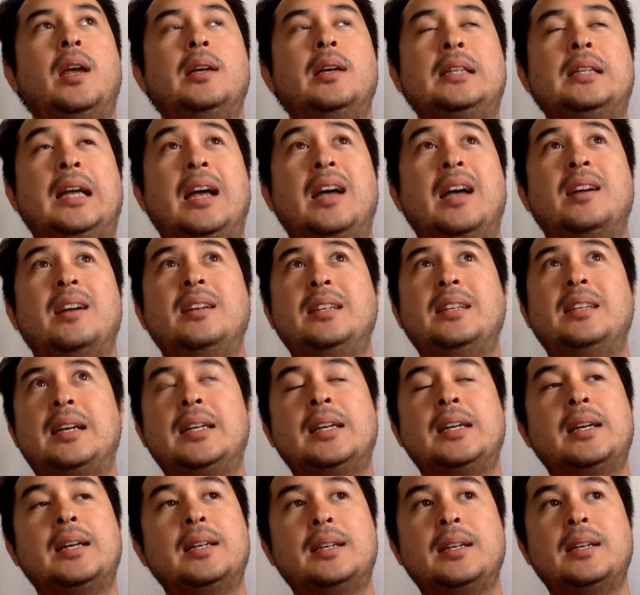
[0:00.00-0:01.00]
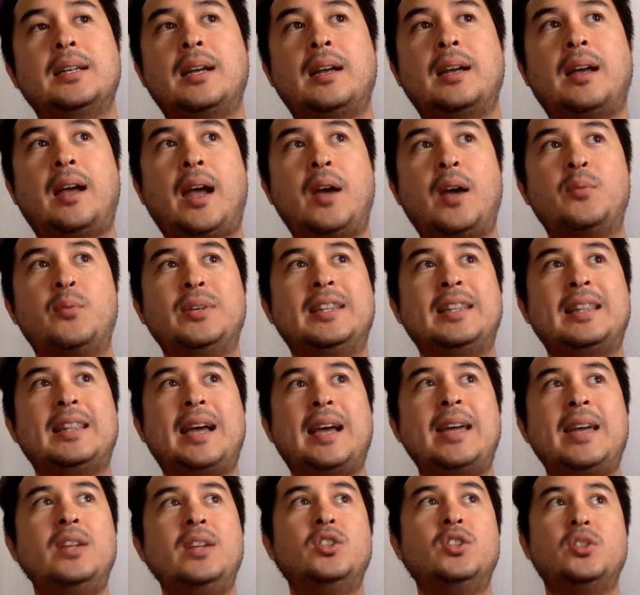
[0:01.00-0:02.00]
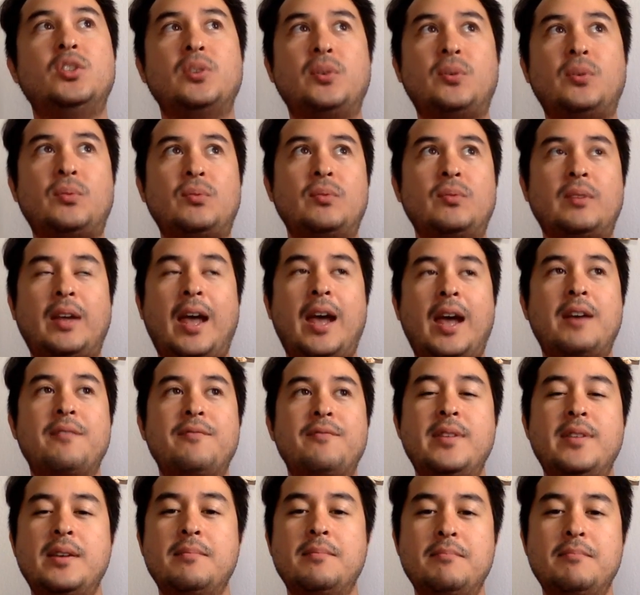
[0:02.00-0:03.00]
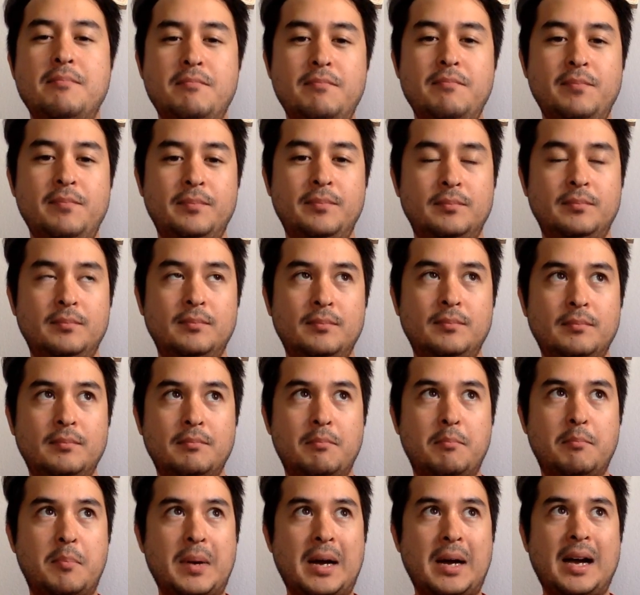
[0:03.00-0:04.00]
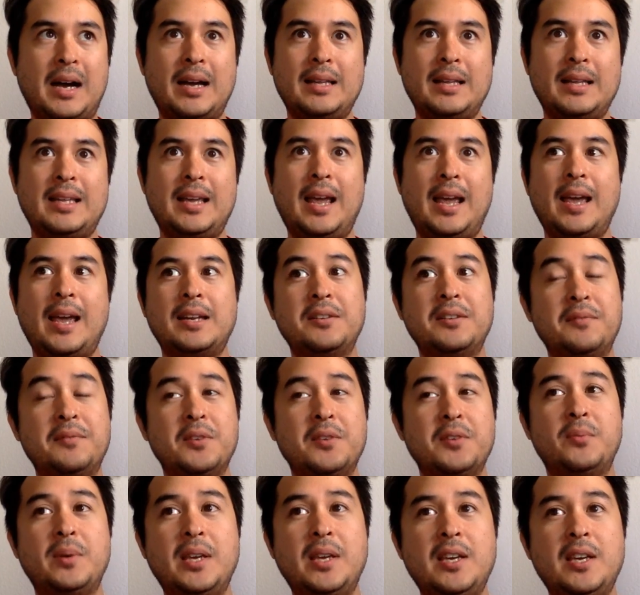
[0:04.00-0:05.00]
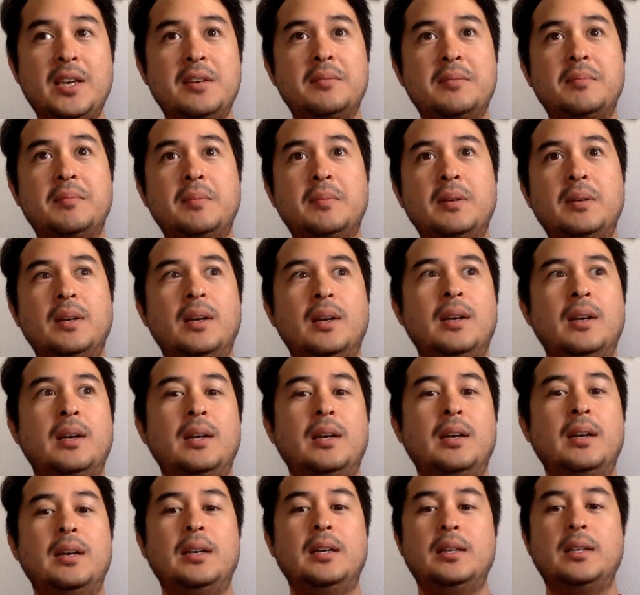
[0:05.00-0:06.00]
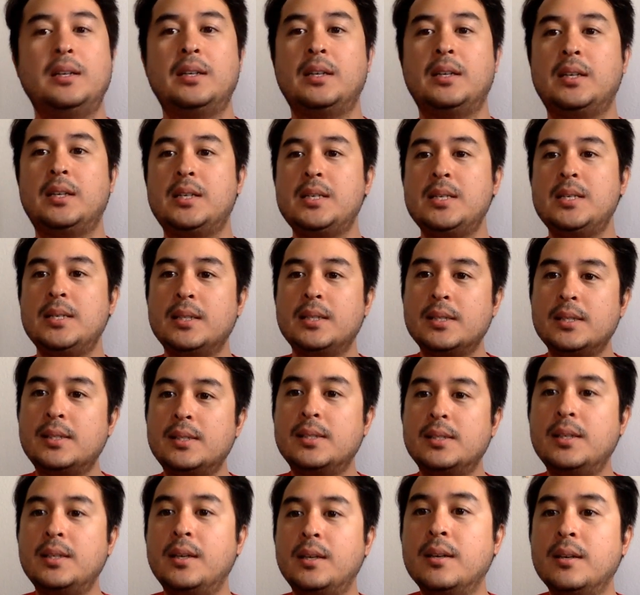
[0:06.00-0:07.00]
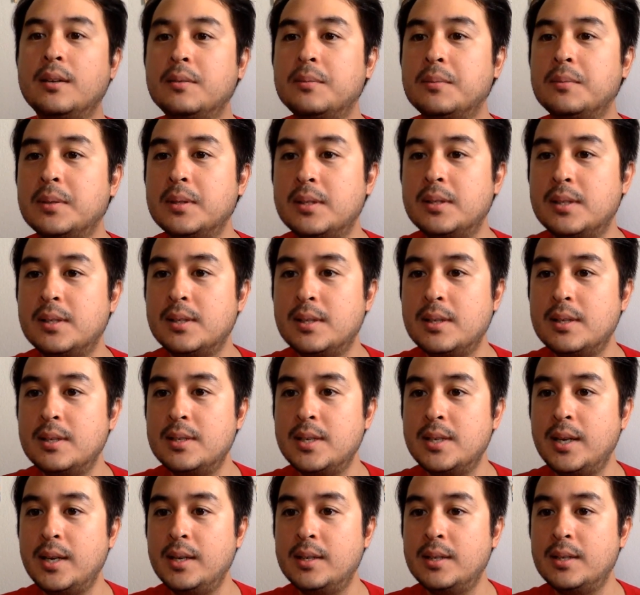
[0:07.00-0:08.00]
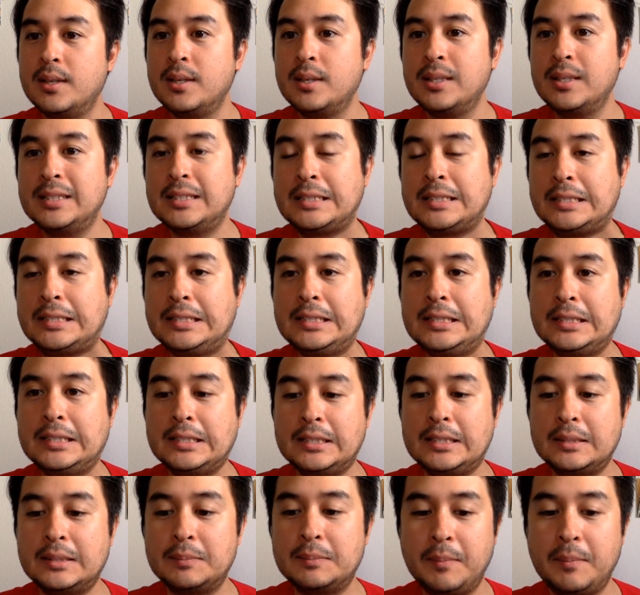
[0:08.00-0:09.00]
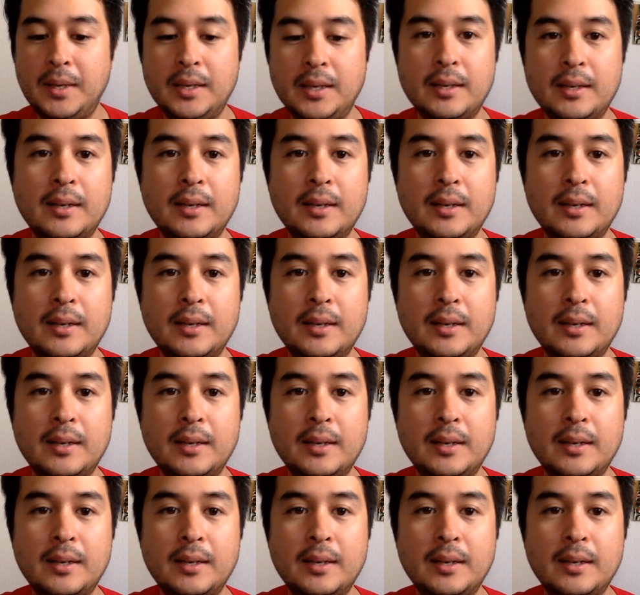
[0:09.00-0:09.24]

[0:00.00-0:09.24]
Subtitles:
I would like to have them by the end of the week. Let's see here. What's the date? Ooh, man.